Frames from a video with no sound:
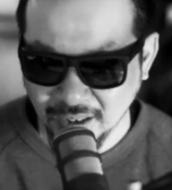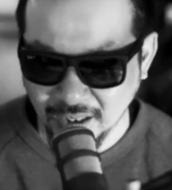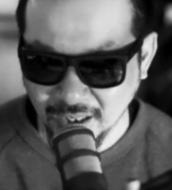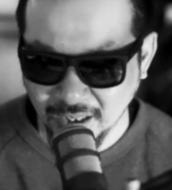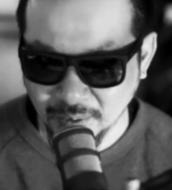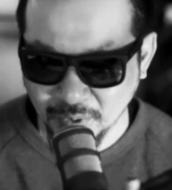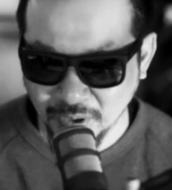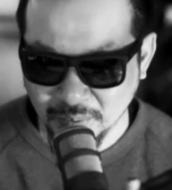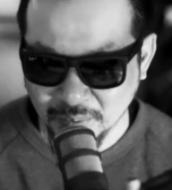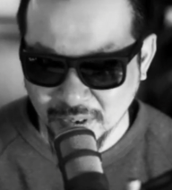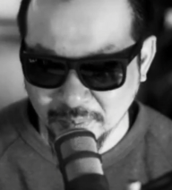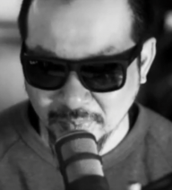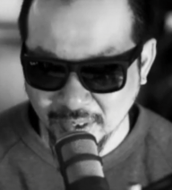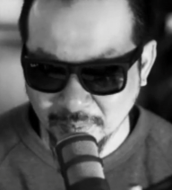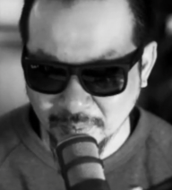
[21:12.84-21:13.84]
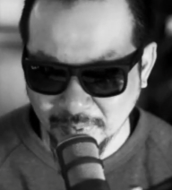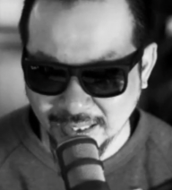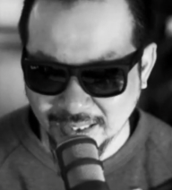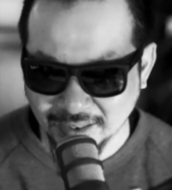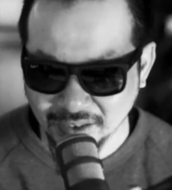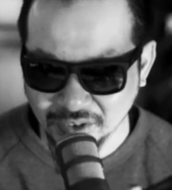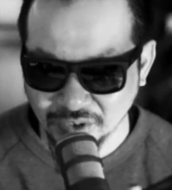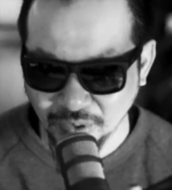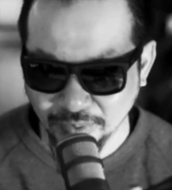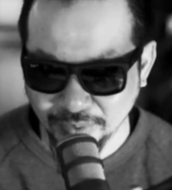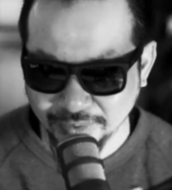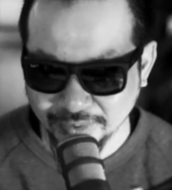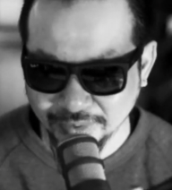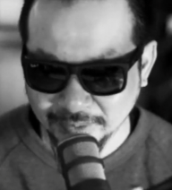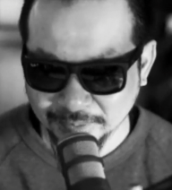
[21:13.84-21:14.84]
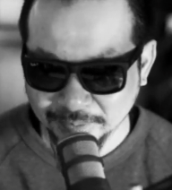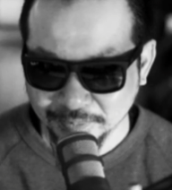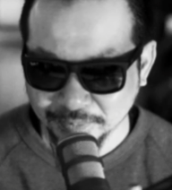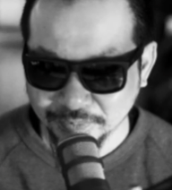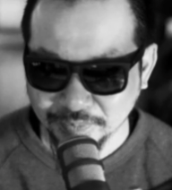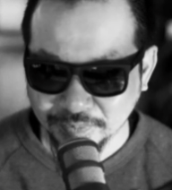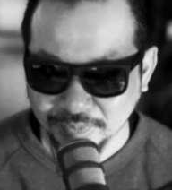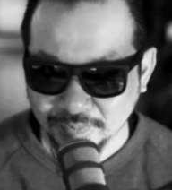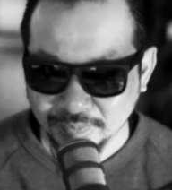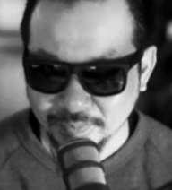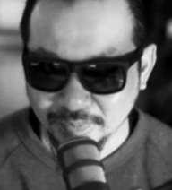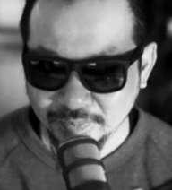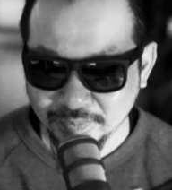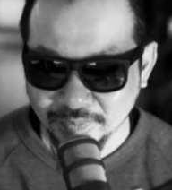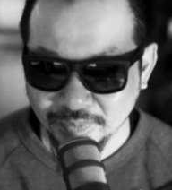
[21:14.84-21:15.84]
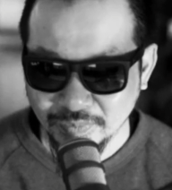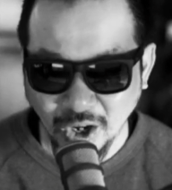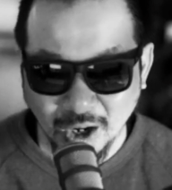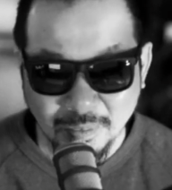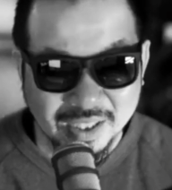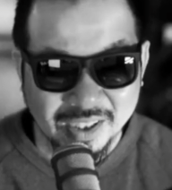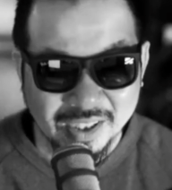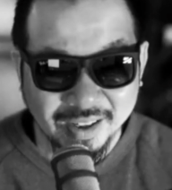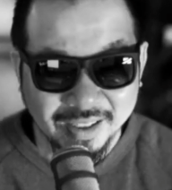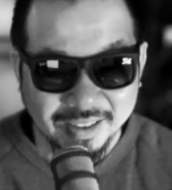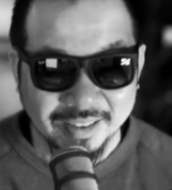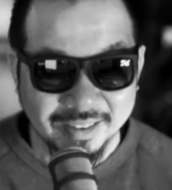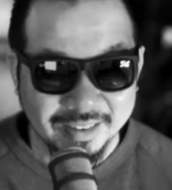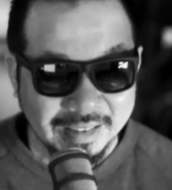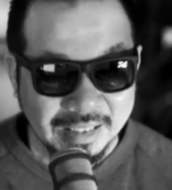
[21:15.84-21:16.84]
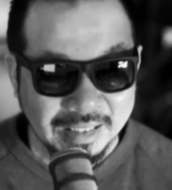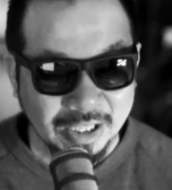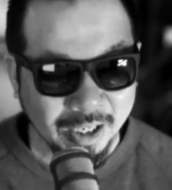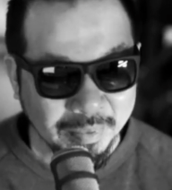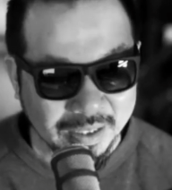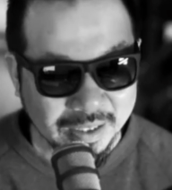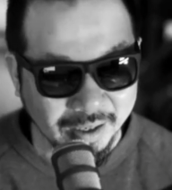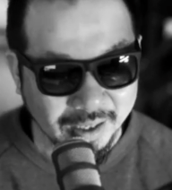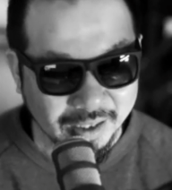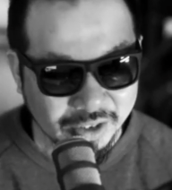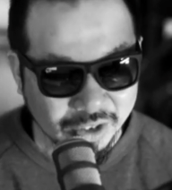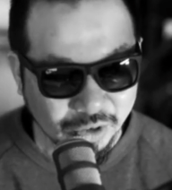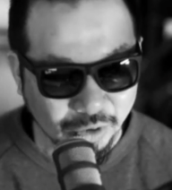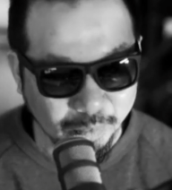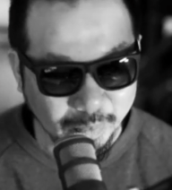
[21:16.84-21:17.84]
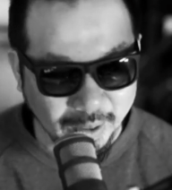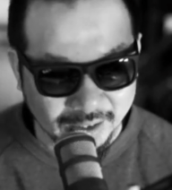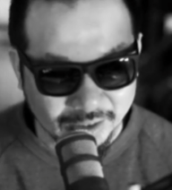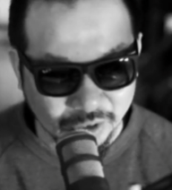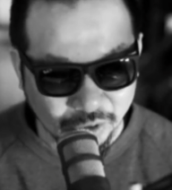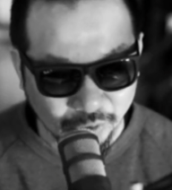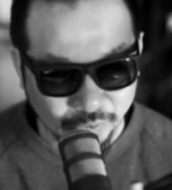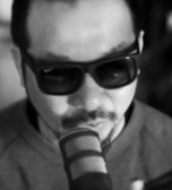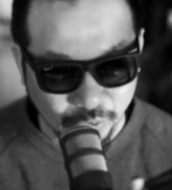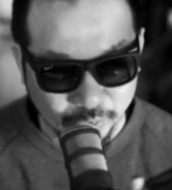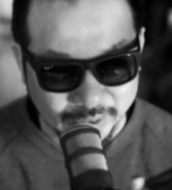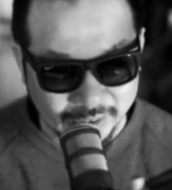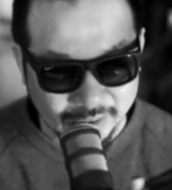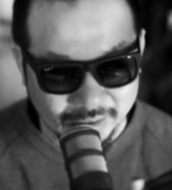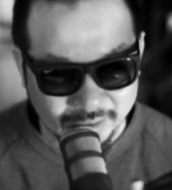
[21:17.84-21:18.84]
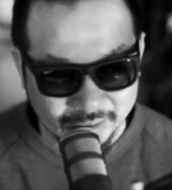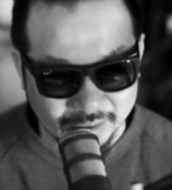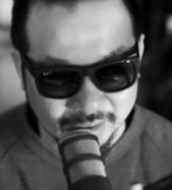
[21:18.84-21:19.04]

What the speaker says: going to be a better player. So I'm excited. I'm excited to go back to go forwards.